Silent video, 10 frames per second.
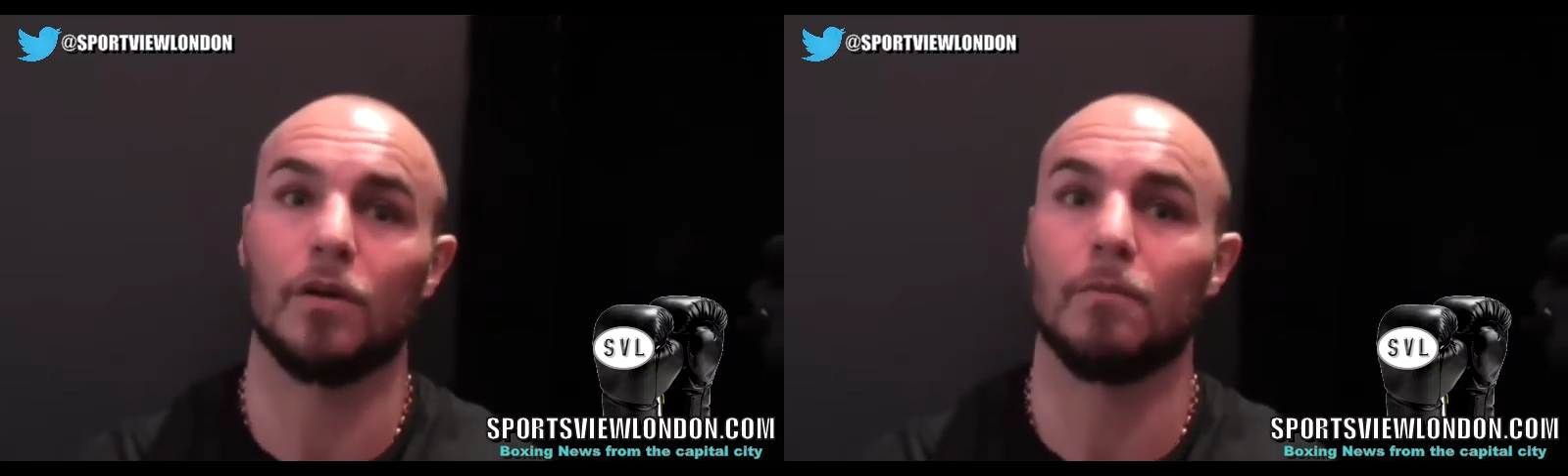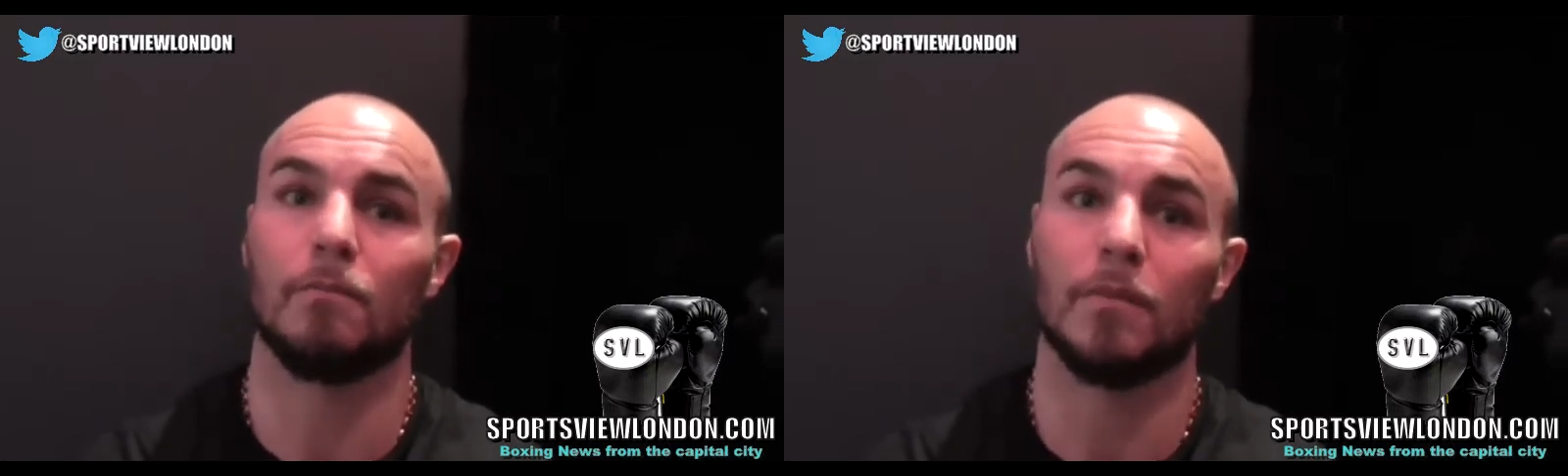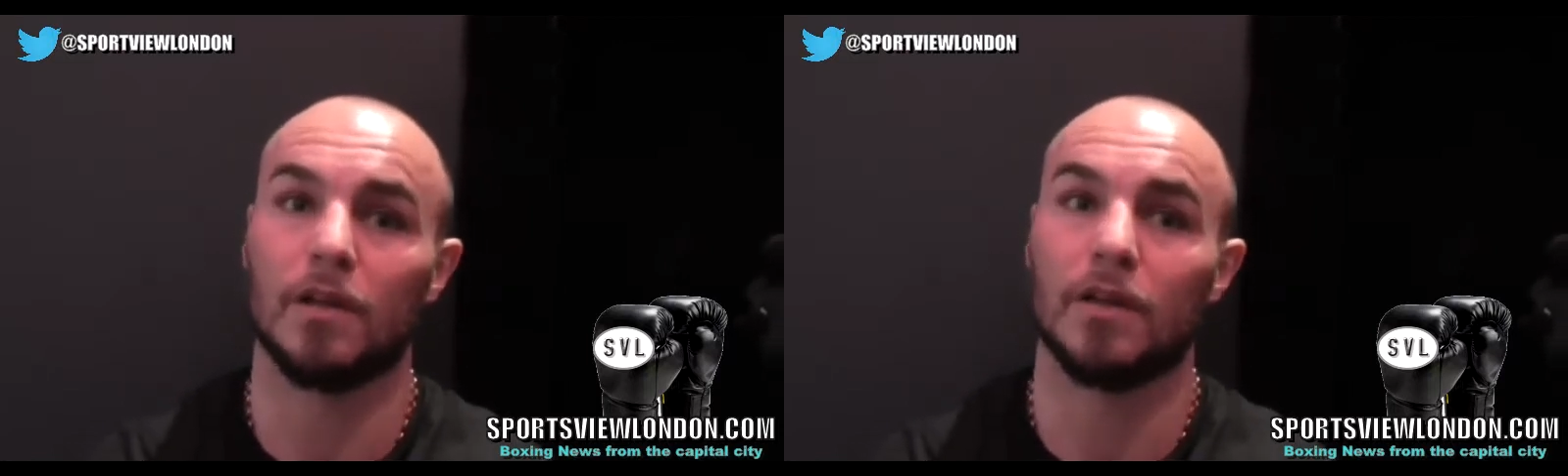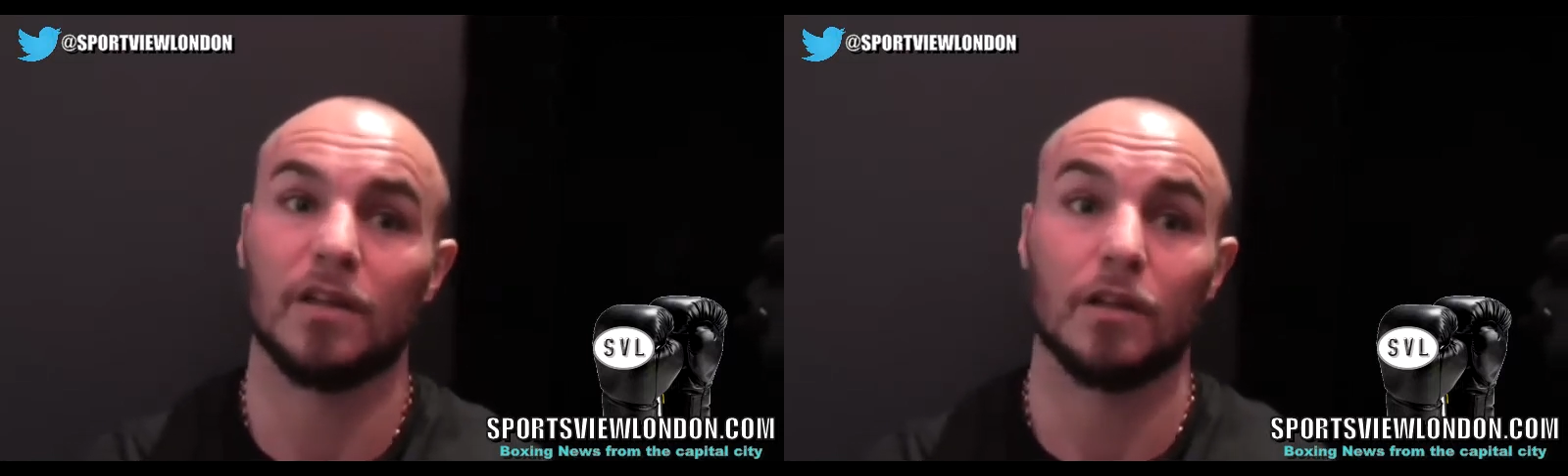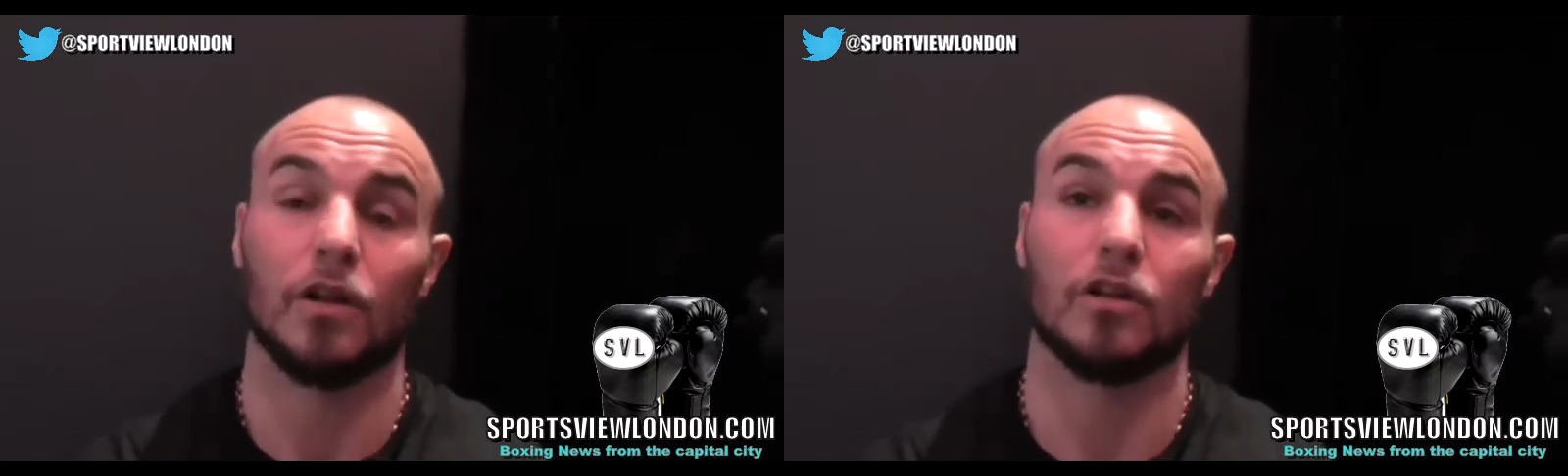
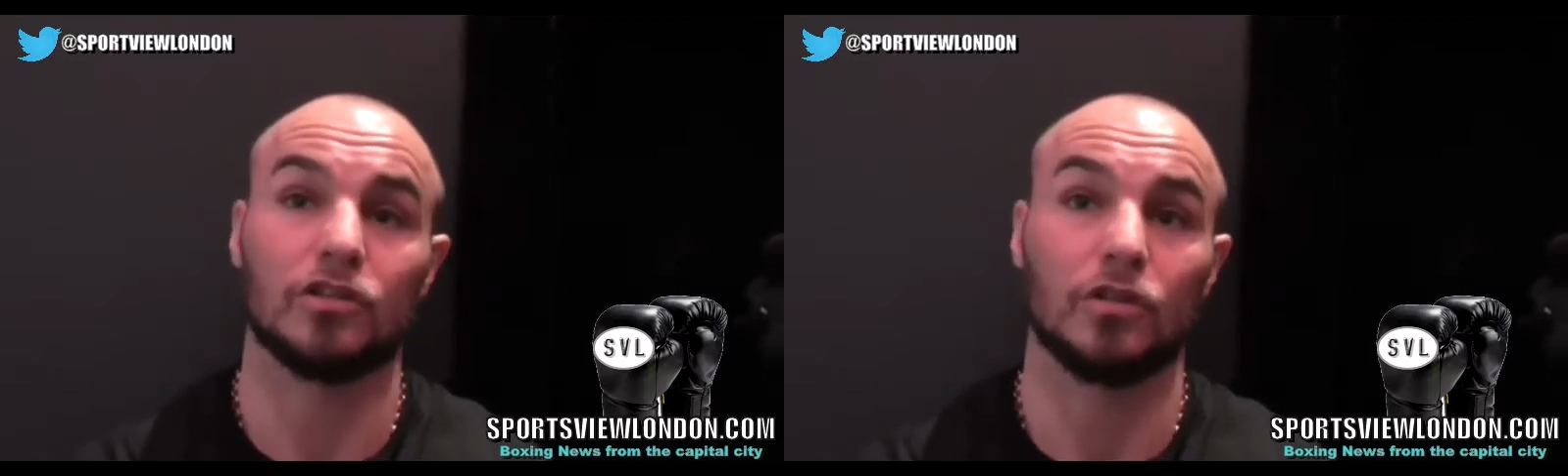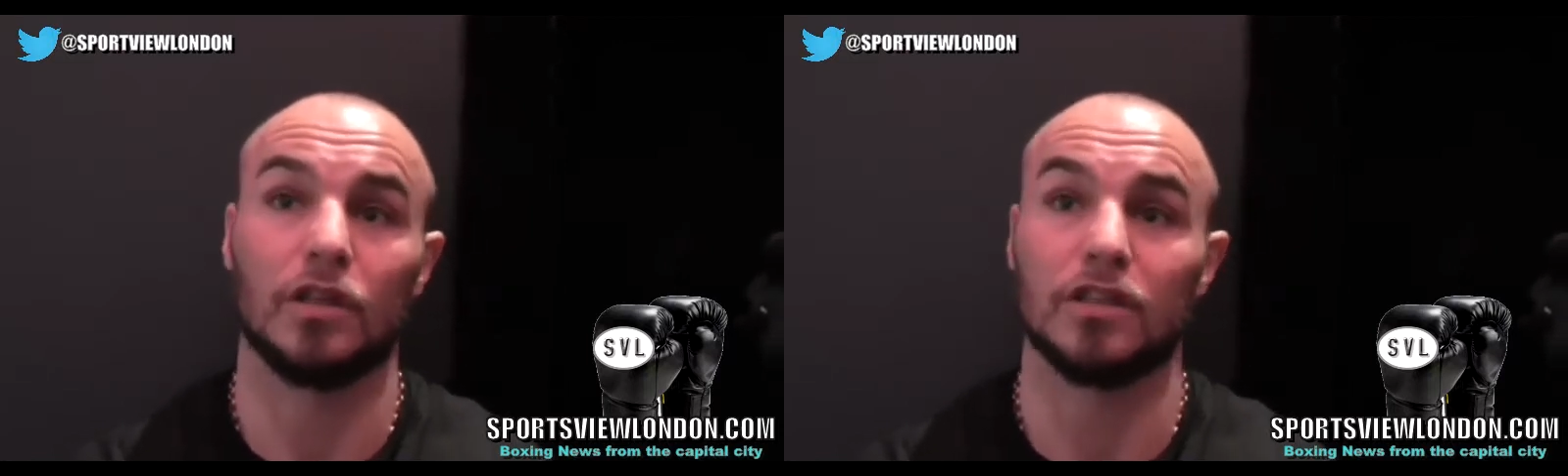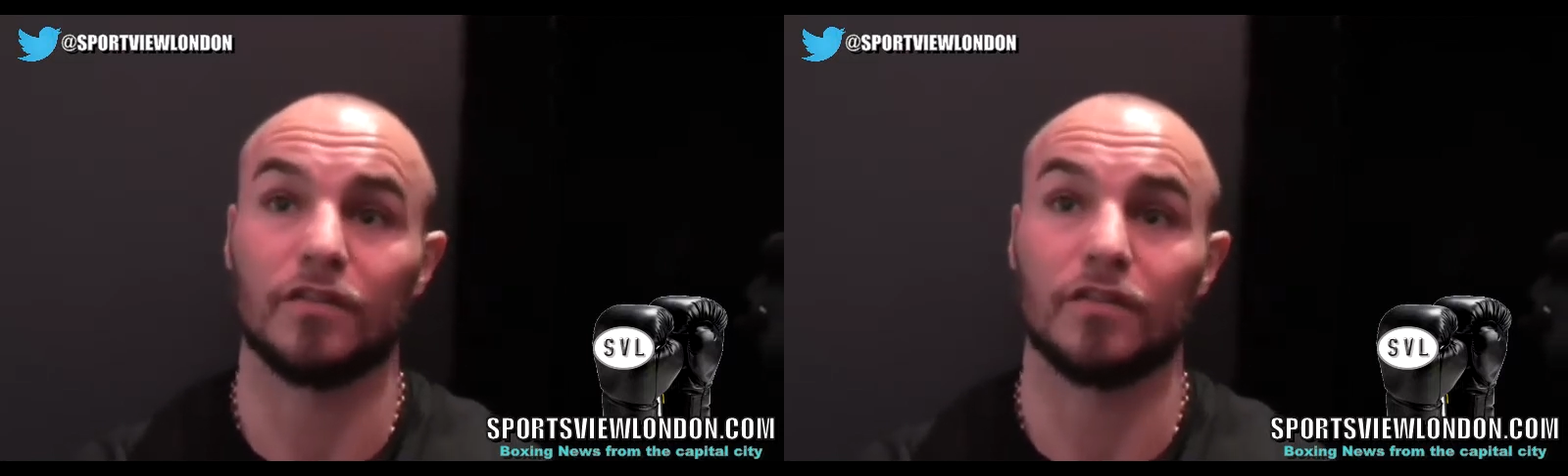Um, last two years,